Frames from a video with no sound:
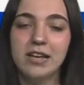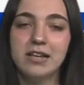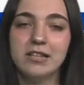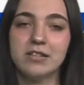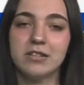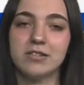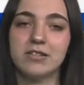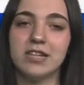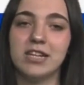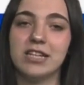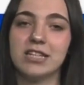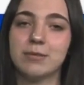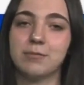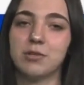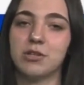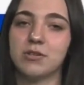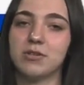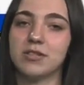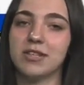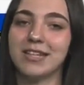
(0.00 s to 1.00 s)
So seeing some of
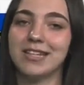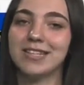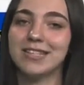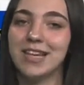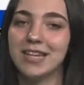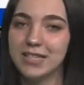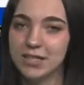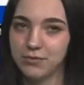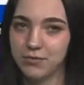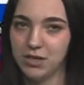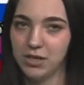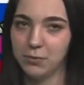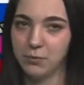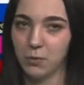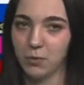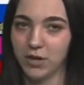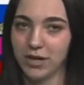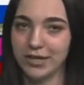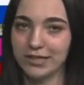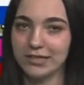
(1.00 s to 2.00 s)
those excessive heat
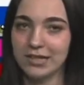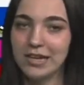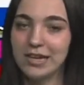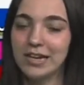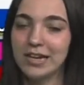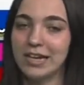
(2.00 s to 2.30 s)
warnings